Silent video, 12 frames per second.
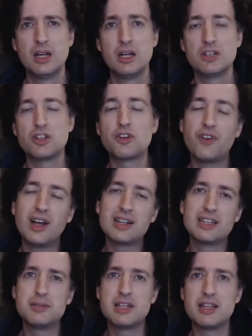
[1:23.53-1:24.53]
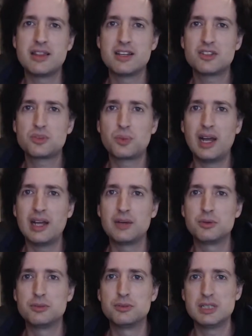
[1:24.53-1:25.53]
To define liberty this way
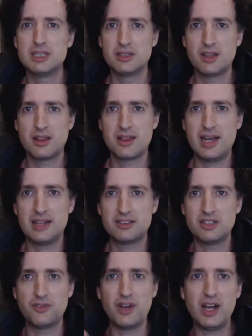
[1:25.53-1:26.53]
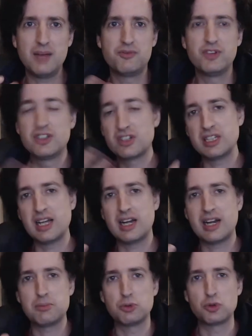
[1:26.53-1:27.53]
would mean that if I'm physically
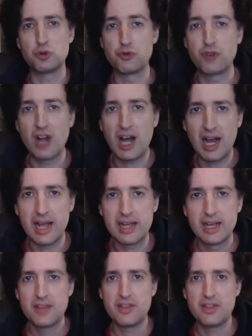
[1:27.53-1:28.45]
unable to fly,